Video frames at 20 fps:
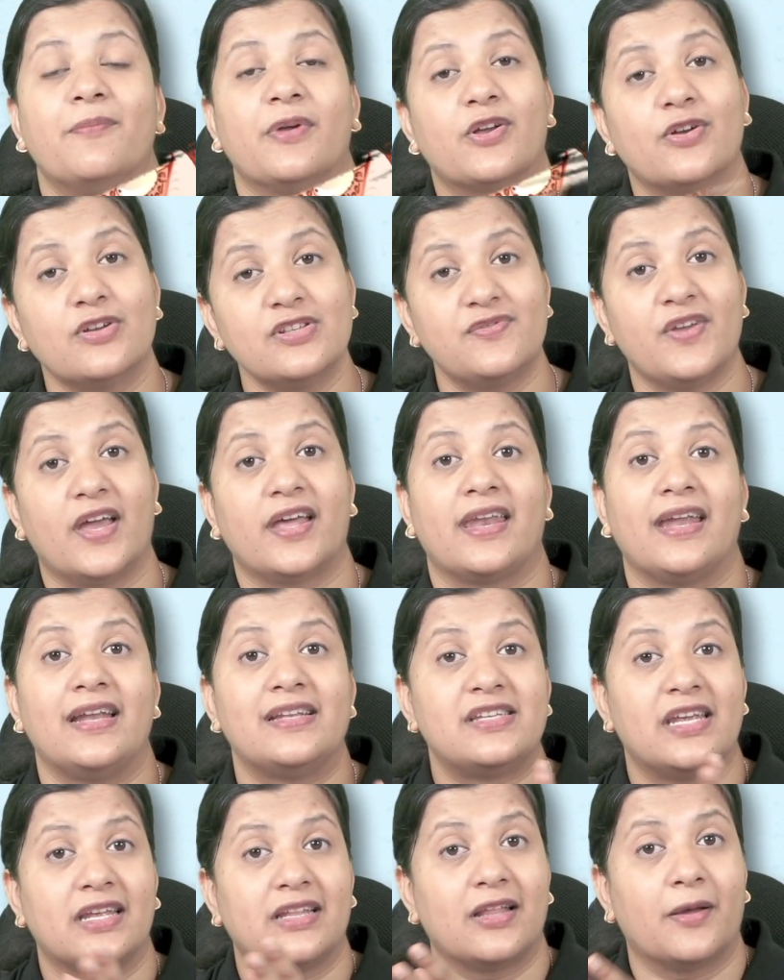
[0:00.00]
Because we are
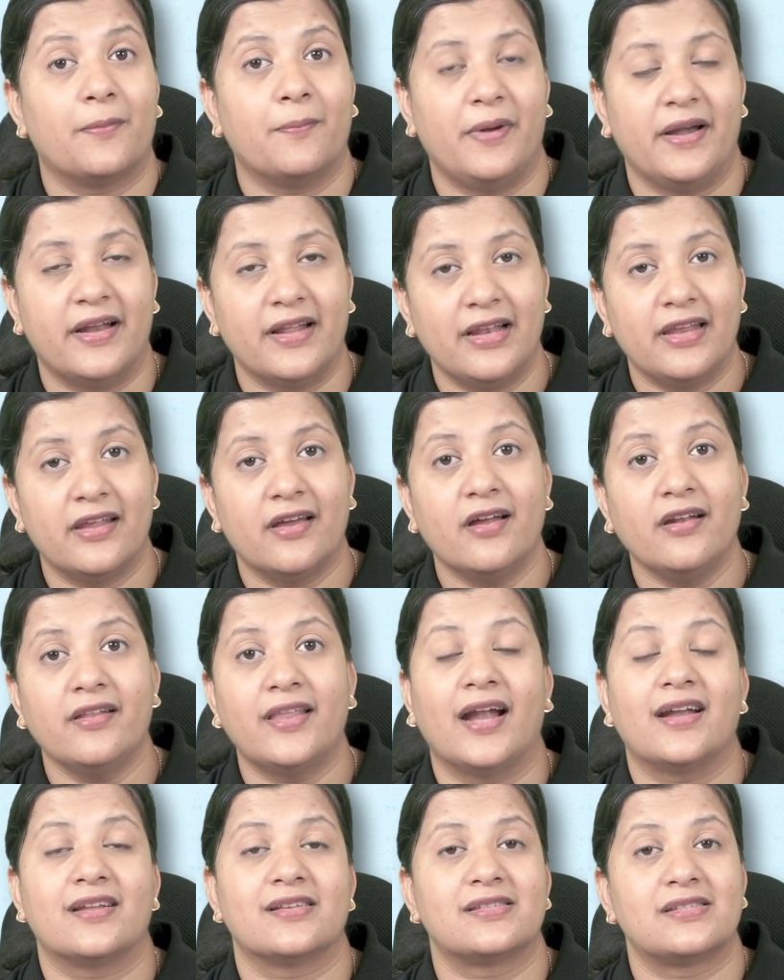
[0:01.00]
reaching the middle ear,
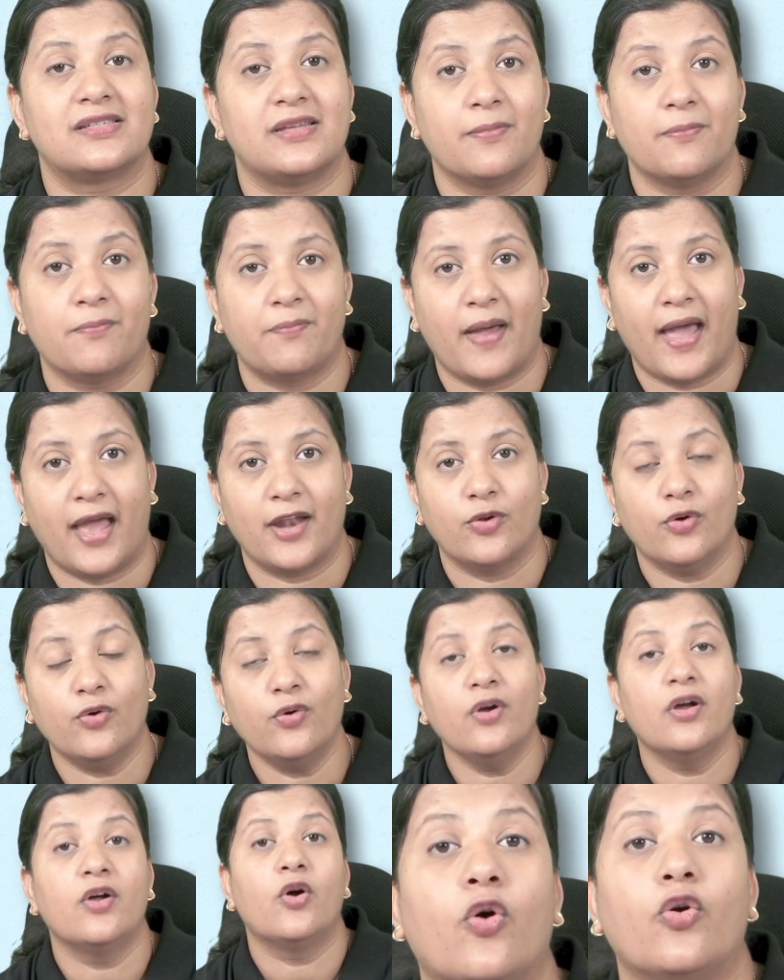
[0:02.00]
that is
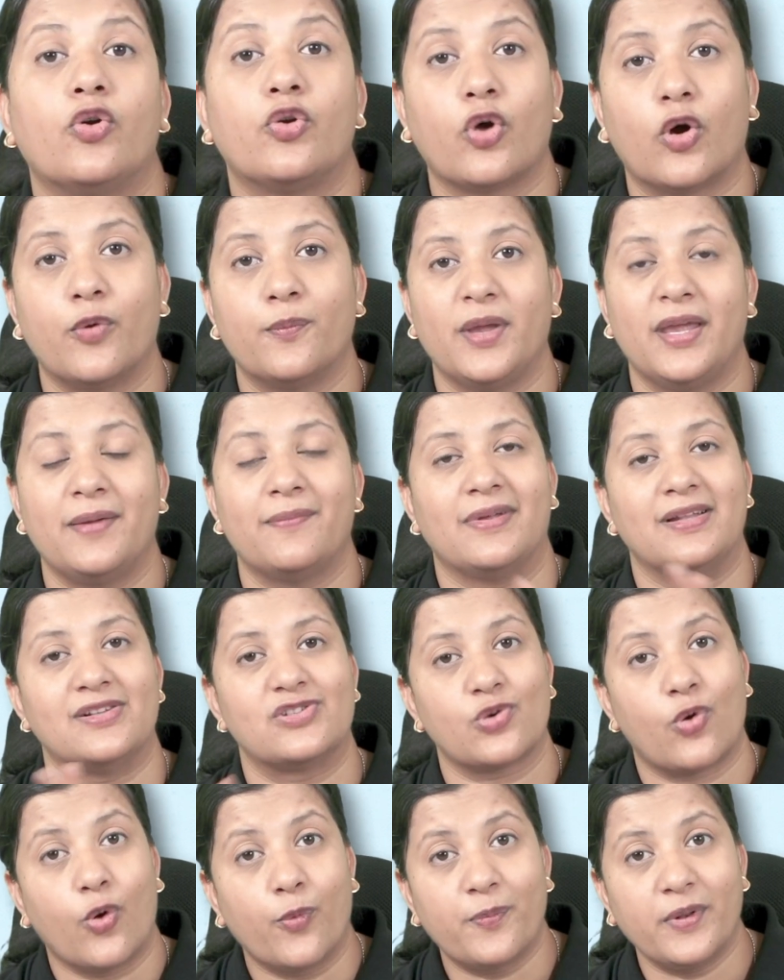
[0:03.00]
tympanotomy
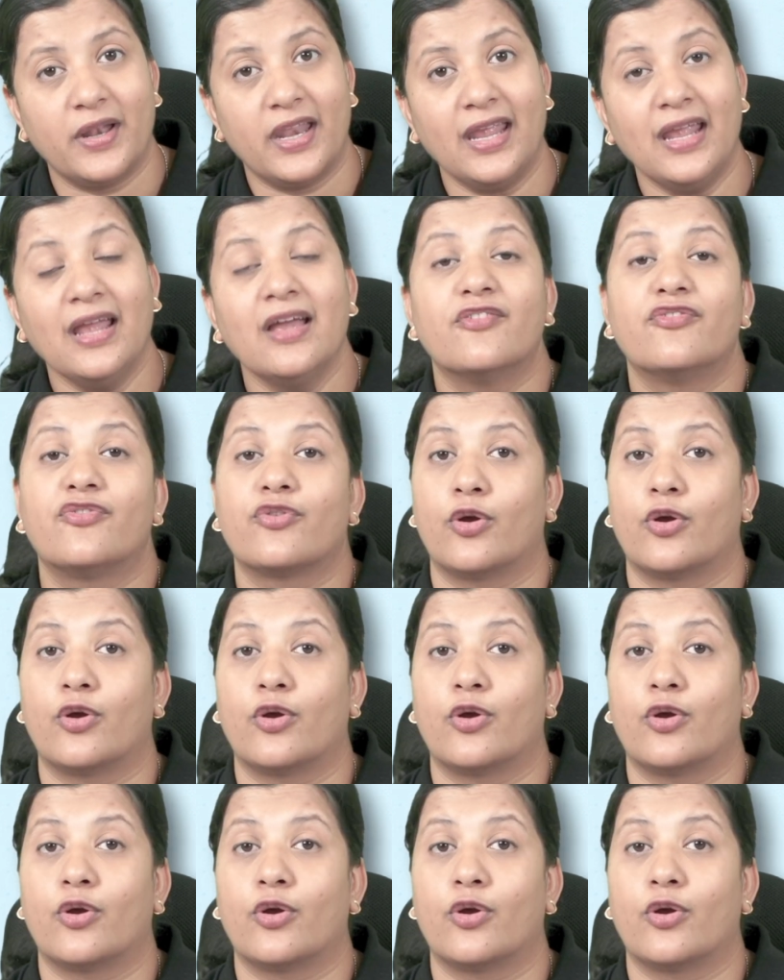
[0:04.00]
means opening,